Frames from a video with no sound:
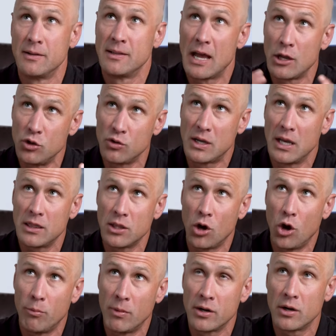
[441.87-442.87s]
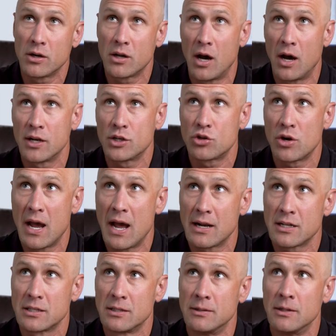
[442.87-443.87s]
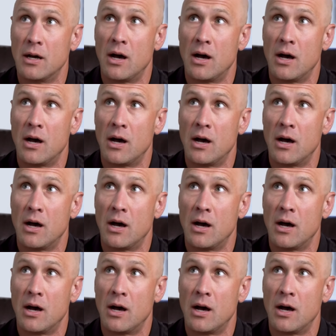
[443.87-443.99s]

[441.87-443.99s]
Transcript: Now you get the home under contract.